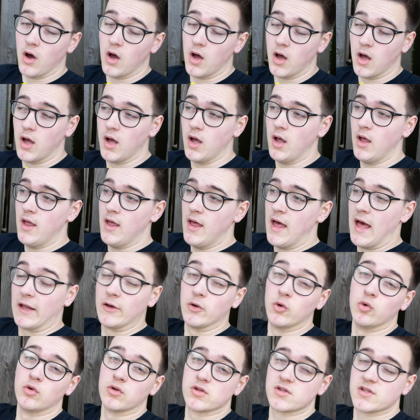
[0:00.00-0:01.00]
uh,
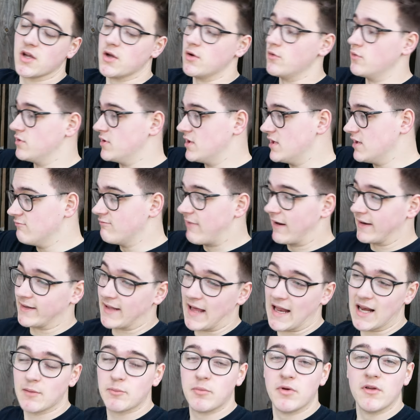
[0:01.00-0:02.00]
and also the red
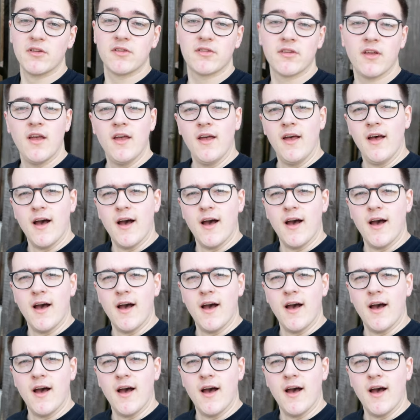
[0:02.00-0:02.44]
calipers.